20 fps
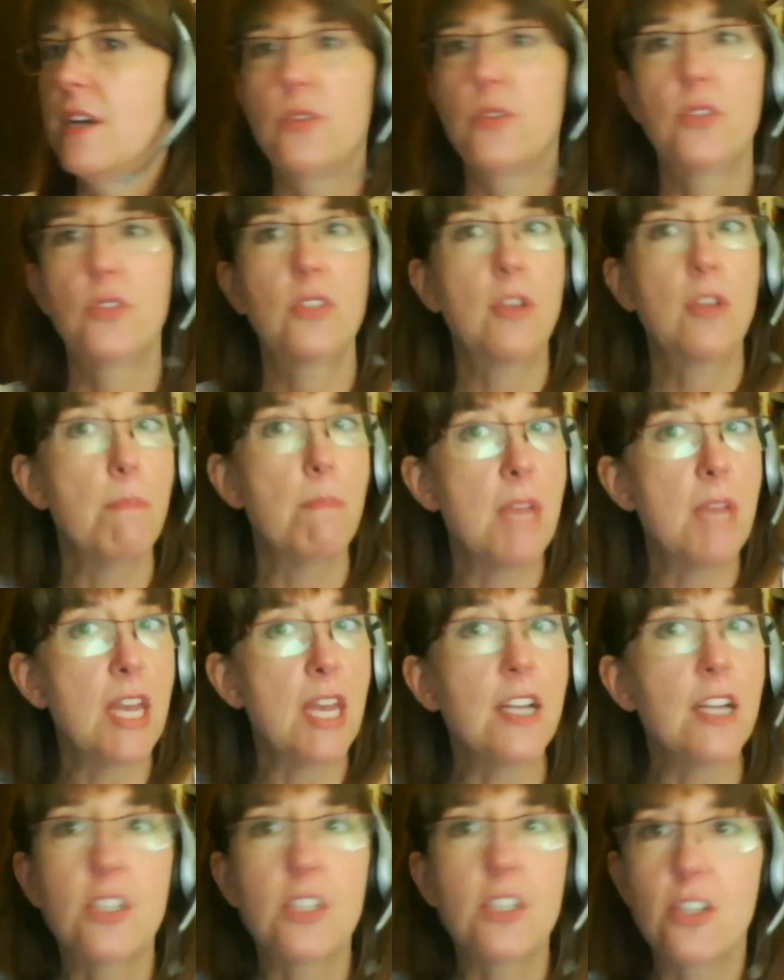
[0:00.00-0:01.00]

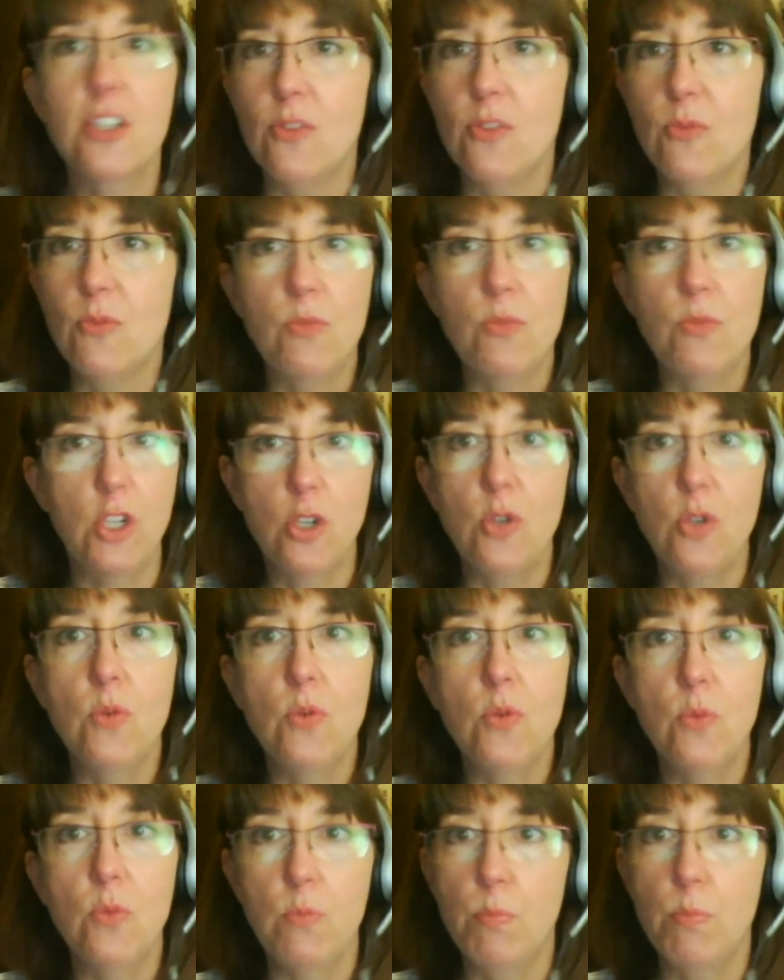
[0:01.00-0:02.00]
submit it
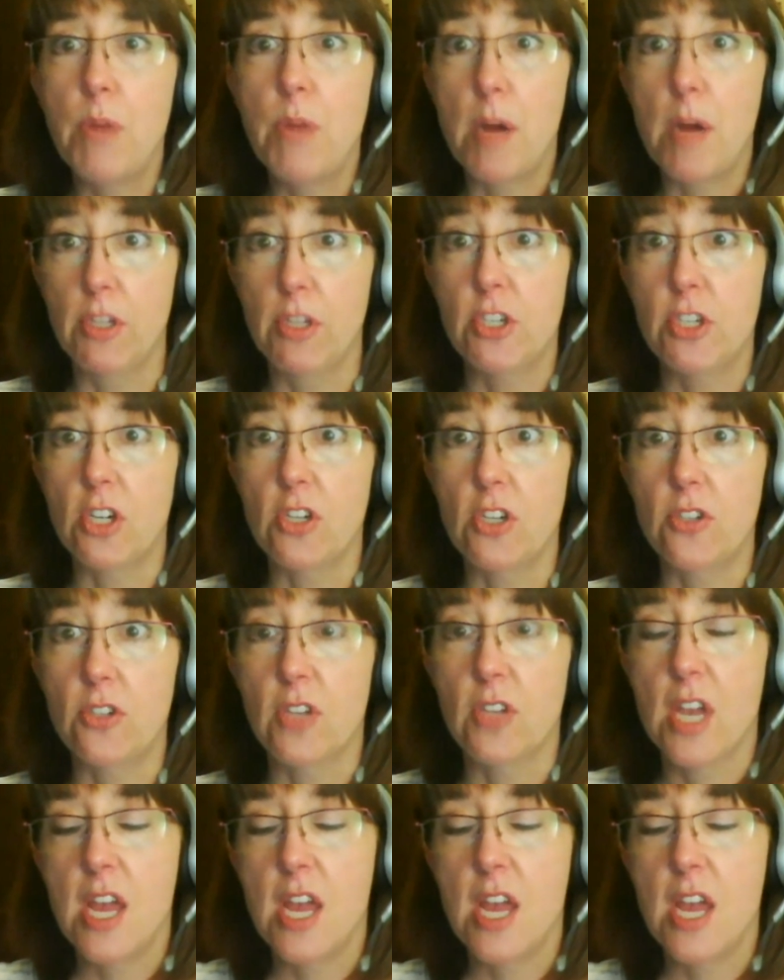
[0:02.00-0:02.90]
to publishers.